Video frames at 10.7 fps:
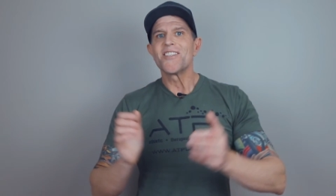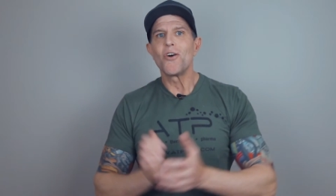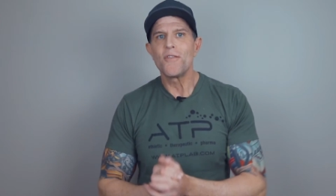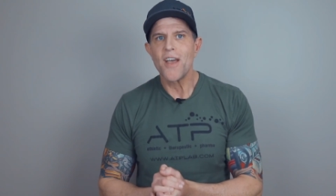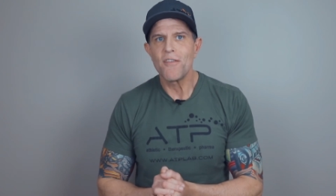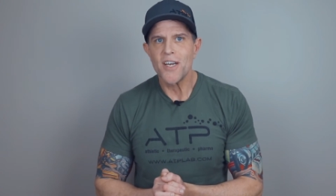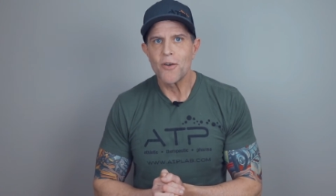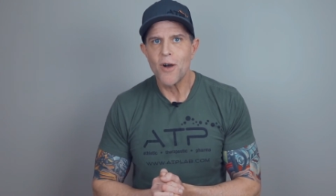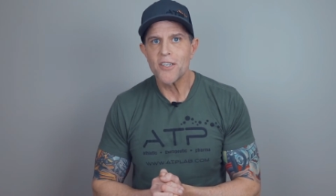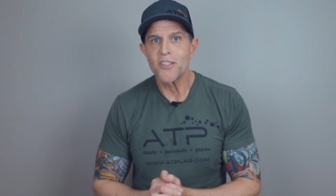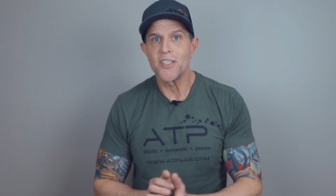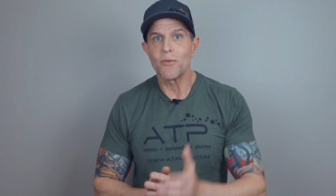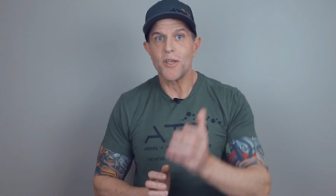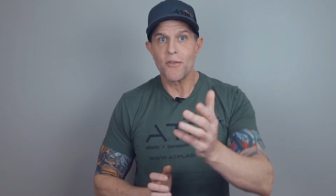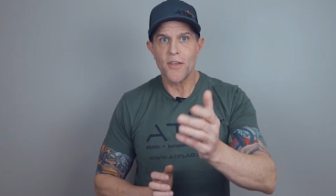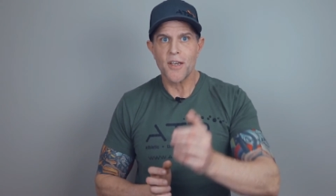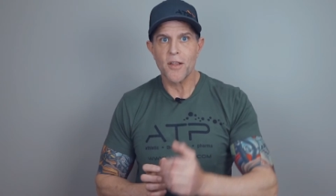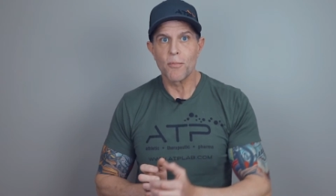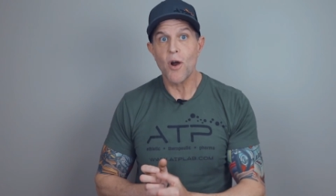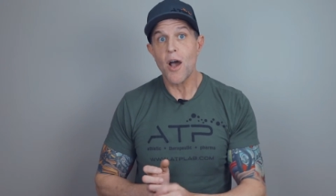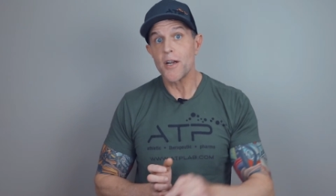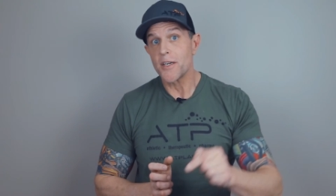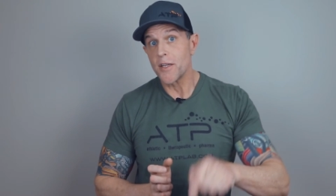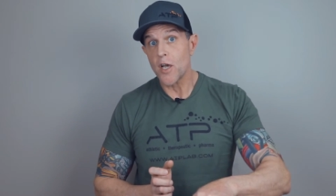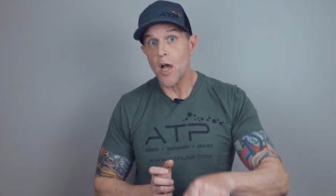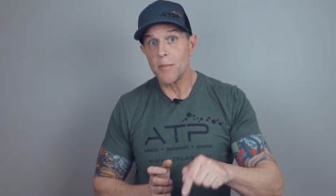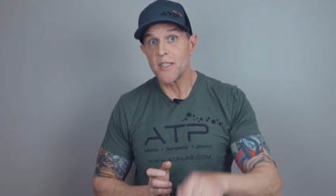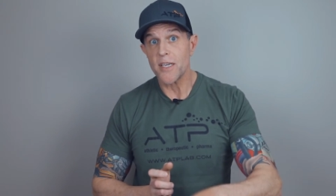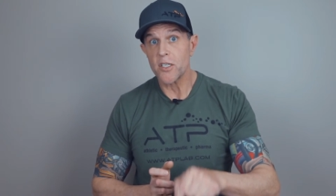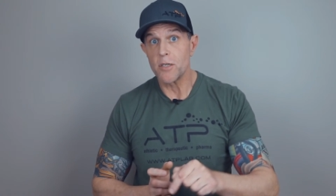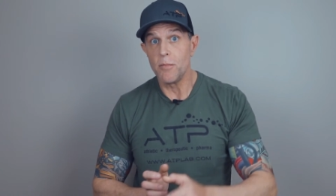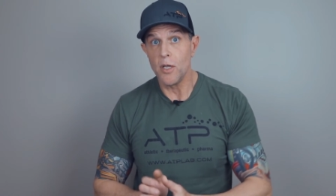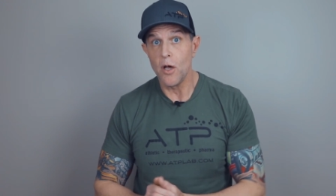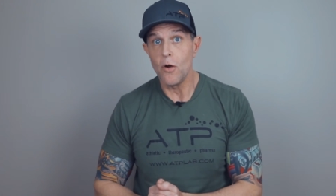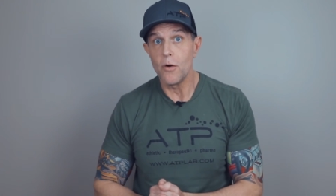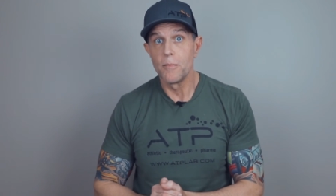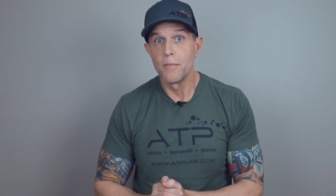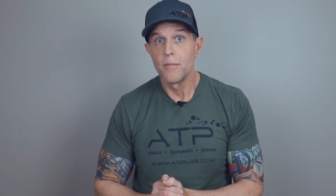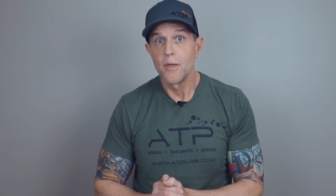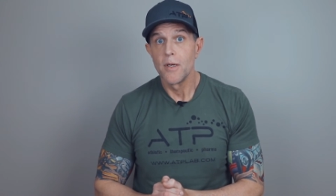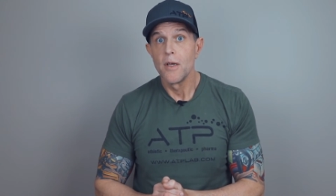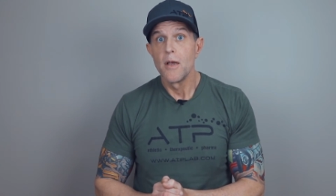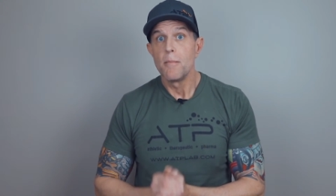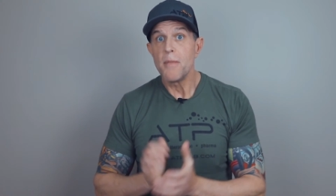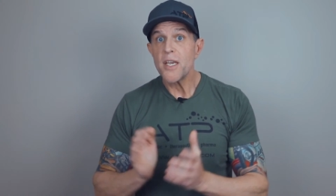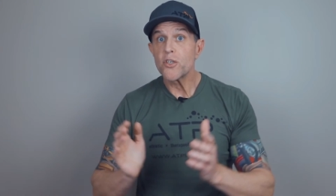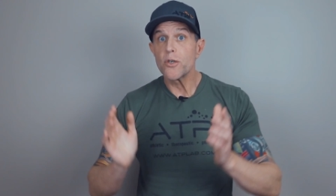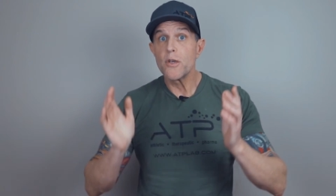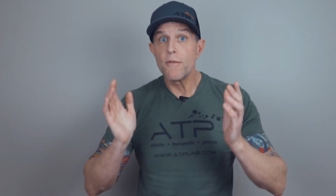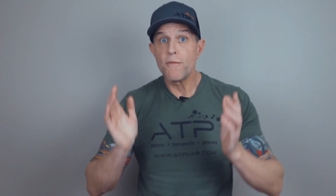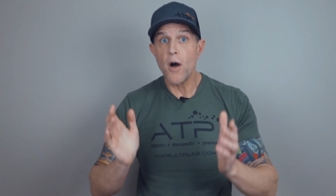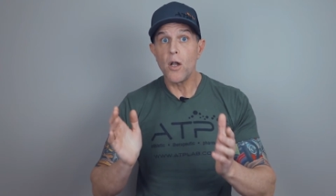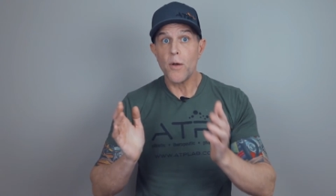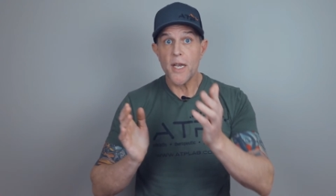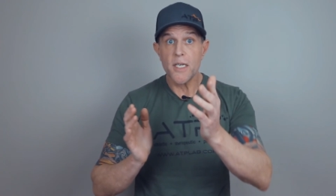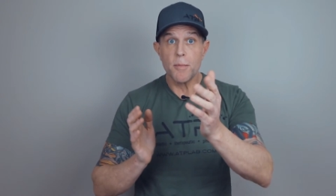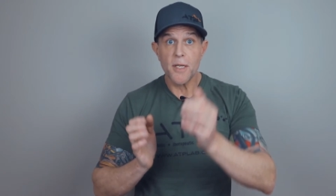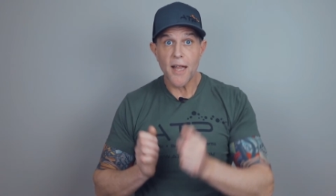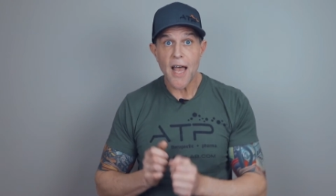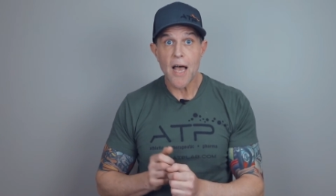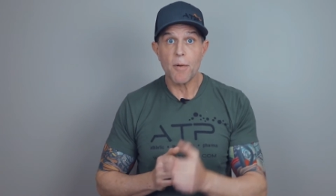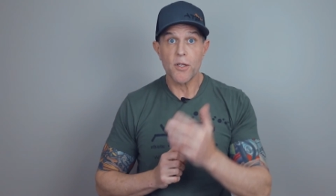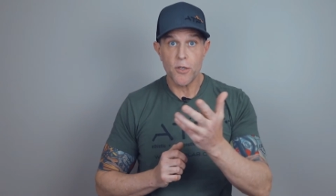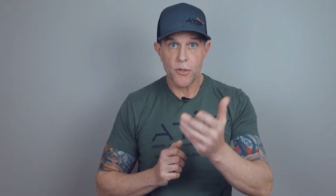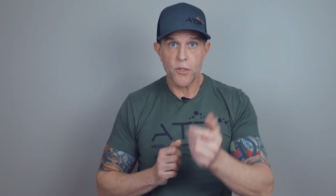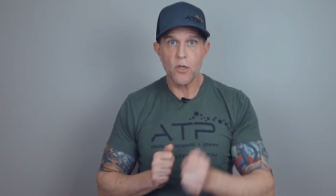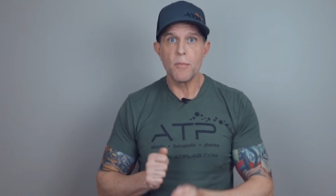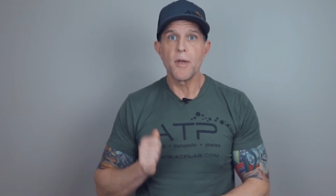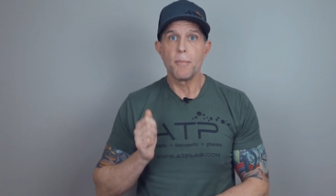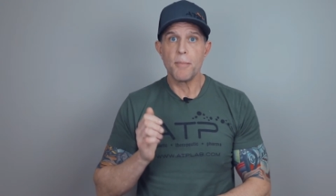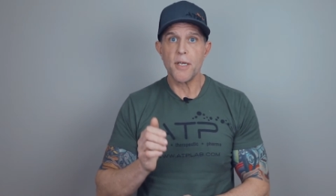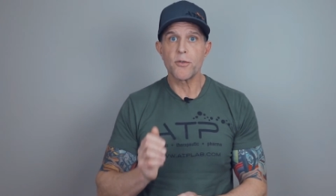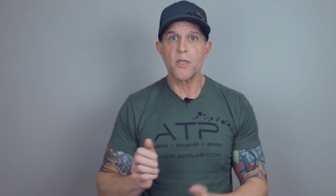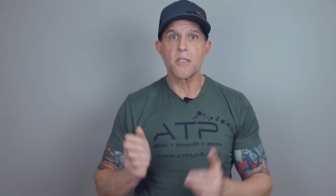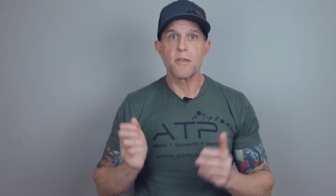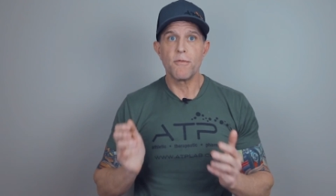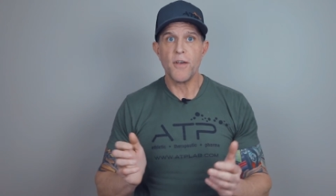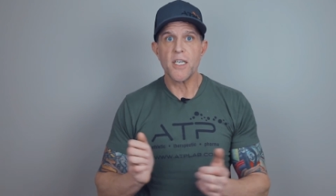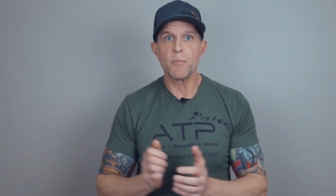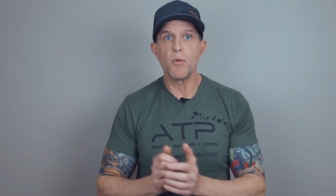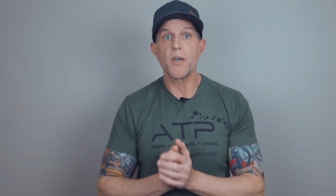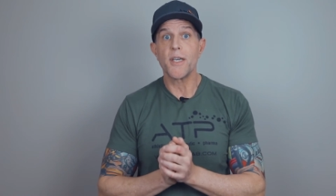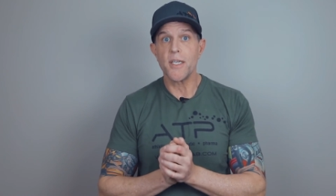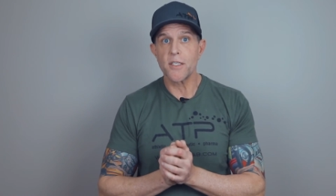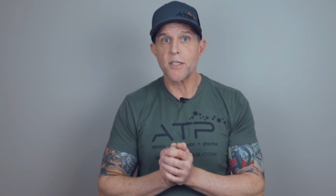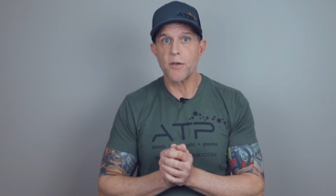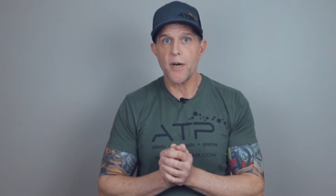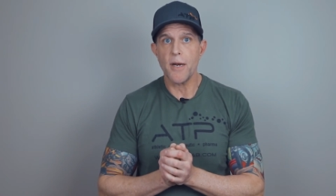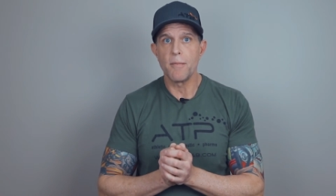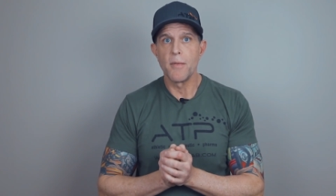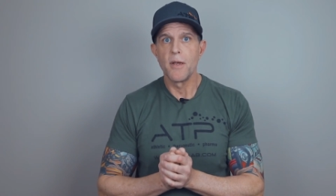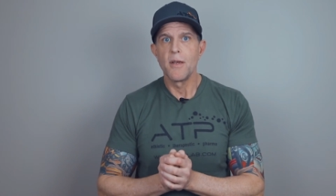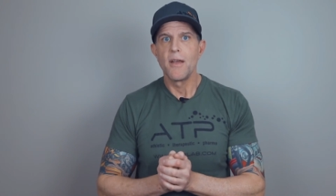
us know if you have any questions and what you think of the product in the comments section below. Make sure you follow A T P Lab on YouTube, Pinterest, Facebook, and Instagram